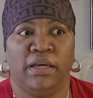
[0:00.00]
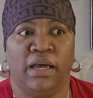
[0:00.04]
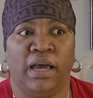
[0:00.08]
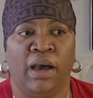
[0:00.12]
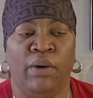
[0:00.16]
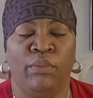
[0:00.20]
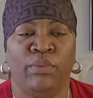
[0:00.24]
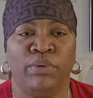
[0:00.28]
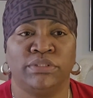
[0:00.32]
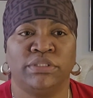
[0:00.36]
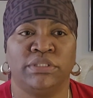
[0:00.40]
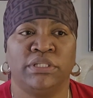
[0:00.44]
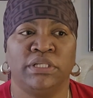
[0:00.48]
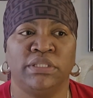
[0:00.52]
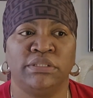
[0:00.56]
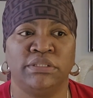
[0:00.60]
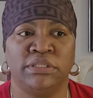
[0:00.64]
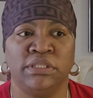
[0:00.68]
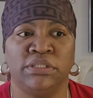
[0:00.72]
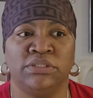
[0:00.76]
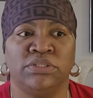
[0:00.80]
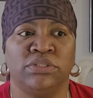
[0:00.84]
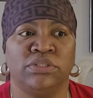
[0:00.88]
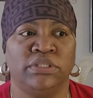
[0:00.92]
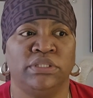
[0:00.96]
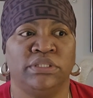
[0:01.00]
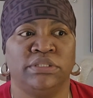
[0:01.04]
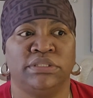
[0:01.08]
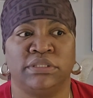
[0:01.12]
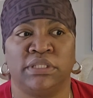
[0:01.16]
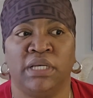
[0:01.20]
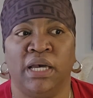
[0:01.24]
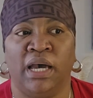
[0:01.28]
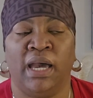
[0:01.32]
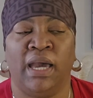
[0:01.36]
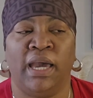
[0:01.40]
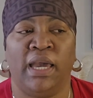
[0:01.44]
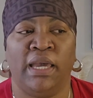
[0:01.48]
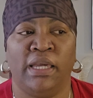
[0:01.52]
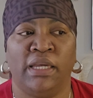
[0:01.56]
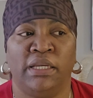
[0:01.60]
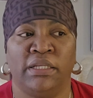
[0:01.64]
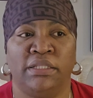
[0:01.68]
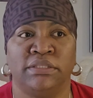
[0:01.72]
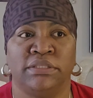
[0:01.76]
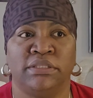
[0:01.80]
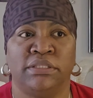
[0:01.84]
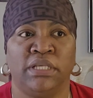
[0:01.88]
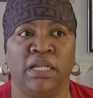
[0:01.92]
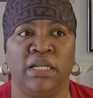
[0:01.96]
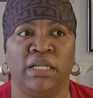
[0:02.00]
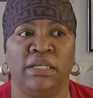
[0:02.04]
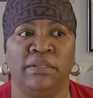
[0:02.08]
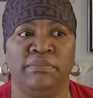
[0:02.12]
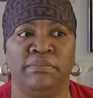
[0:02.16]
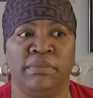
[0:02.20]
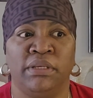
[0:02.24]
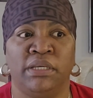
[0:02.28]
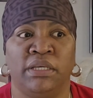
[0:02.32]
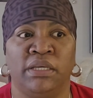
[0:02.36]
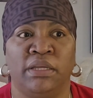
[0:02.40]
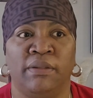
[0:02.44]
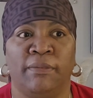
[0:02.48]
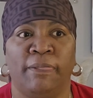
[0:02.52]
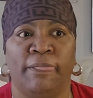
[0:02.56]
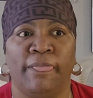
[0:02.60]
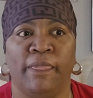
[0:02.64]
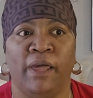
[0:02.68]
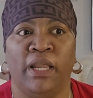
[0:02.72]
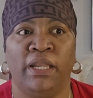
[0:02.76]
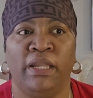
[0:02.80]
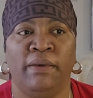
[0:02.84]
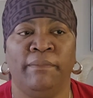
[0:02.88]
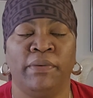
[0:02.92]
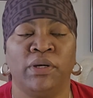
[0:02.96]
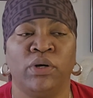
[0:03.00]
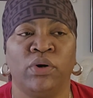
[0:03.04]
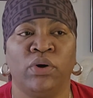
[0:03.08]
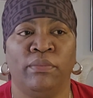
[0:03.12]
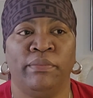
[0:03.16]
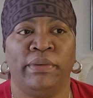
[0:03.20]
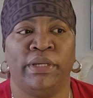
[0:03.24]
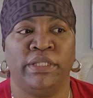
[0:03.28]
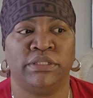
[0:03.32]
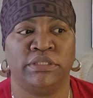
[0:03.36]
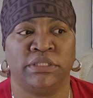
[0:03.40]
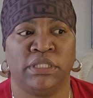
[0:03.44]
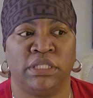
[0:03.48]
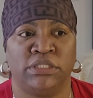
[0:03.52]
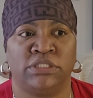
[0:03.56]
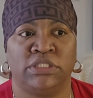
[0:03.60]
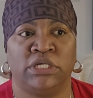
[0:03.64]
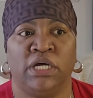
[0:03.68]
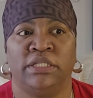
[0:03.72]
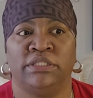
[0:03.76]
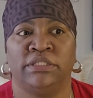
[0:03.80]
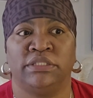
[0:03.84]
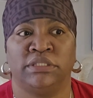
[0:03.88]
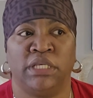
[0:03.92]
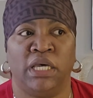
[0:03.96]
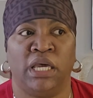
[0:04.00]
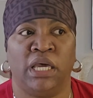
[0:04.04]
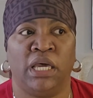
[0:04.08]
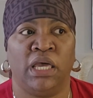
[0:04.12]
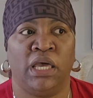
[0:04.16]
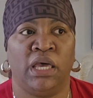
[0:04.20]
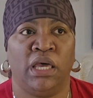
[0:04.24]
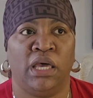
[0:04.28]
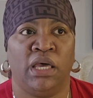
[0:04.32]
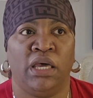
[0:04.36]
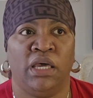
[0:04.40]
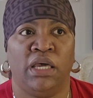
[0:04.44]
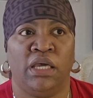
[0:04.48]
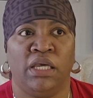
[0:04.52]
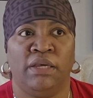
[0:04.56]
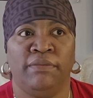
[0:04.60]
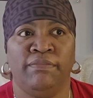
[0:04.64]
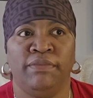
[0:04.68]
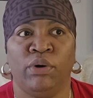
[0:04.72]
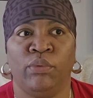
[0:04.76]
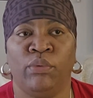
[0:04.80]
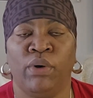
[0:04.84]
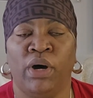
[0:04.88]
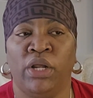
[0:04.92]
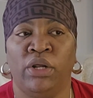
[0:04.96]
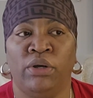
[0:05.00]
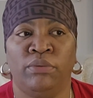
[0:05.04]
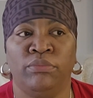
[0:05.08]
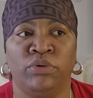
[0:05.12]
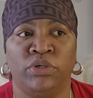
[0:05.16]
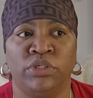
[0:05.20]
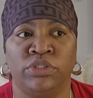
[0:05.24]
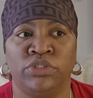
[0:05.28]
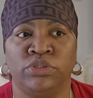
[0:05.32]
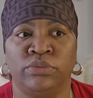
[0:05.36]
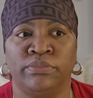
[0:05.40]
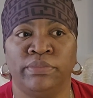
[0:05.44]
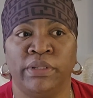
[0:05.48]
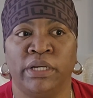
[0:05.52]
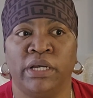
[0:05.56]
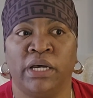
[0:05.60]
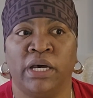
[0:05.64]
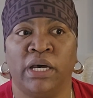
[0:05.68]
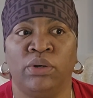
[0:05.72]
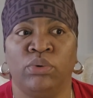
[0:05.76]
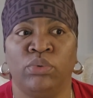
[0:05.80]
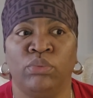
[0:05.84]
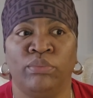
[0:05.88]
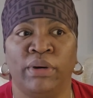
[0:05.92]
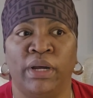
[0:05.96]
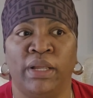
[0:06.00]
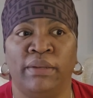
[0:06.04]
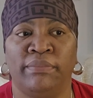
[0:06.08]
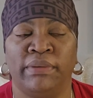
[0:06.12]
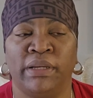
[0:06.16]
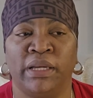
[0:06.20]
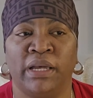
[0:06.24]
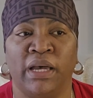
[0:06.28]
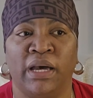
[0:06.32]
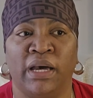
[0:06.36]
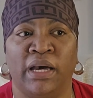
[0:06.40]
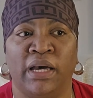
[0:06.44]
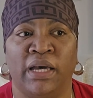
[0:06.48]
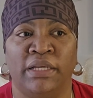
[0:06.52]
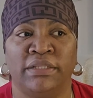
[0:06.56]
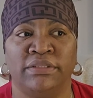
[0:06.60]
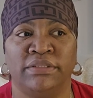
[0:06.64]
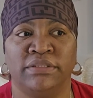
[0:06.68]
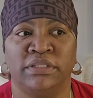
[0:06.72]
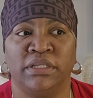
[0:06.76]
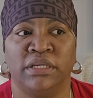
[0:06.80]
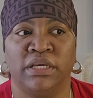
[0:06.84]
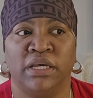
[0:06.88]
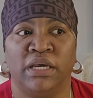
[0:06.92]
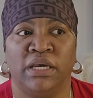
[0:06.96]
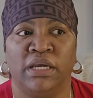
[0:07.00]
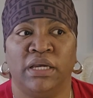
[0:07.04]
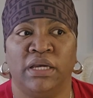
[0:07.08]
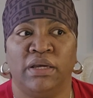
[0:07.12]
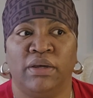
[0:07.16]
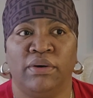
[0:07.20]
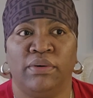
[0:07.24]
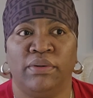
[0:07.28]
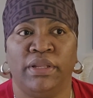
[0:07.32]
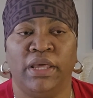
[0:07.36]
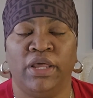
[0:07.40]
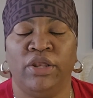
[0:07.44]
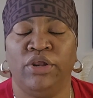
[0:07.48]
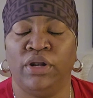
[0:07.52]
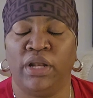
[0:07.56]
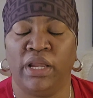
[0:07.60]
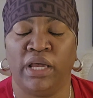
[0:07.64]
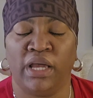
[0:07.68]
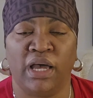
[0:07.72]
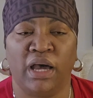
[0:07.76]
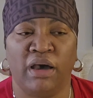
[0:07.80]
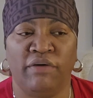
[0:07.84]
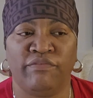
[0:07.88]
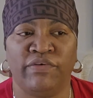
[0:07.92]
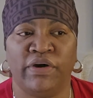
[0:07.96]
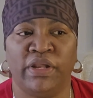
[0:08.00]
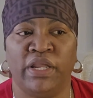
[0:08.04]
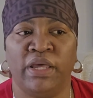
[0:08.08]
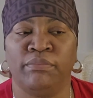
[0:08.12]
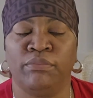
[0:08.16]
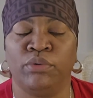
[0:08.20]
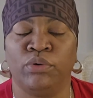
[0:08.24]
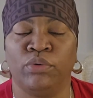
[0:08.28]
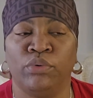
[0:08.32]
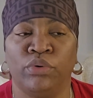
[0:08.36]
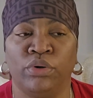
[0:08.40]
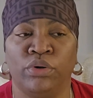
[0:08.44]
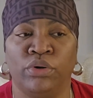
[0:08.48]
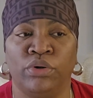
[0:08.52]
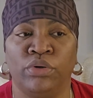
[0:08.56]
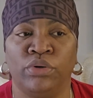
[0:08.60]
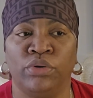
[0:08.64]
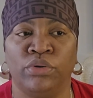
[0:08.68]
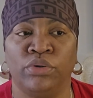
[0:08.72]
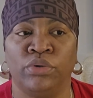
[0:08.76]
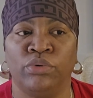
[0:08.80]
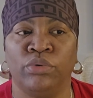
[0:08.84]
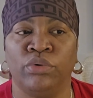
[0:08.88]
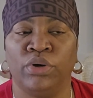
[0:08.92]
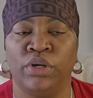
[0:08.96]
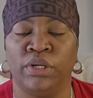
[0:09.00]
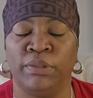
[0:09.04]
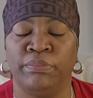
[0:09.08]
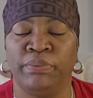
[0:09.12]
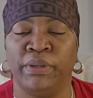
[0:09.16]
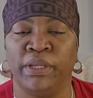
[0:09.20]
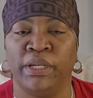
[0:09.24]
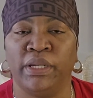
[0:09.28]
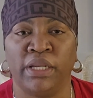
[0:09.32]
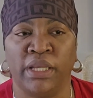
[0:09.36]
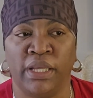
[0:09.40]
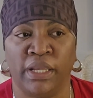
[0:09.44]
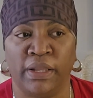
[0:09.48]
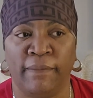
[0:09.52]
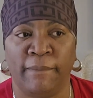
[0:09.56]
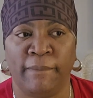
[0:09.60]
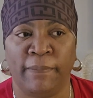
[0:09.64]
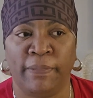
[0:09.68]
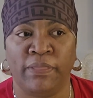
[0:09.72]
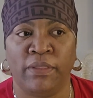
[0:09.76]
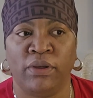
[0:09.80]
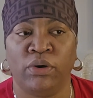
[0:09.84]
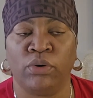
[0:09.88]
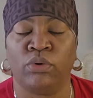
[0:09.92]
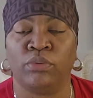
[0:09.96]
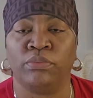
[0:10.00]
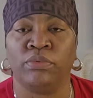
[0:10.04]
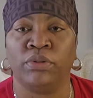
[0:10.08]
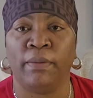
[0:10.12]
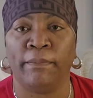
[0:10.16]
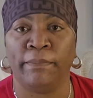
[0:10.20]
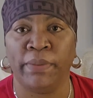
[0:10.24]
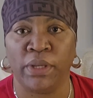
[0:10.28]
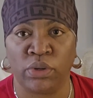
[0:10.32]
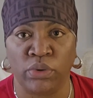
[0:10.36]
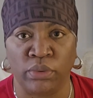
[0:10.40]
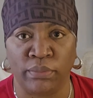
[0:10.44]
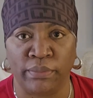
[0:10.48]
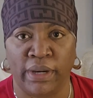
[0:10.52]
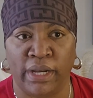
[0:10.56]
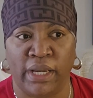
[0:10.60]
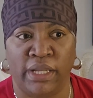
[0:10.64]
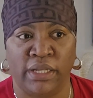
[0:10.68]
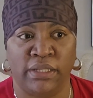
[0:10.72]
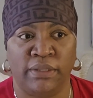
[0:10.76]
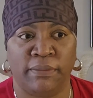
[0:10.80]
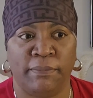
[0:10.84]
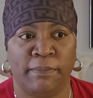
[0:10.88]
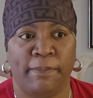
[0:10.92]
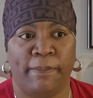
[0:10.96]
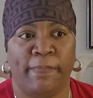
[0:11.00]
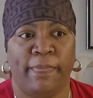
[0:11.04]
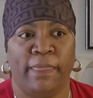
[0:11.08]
I was listening to this guy telling me under my comment section, say, if no want no more Jamaican woman because they no leg for them growing pitney. No big woman.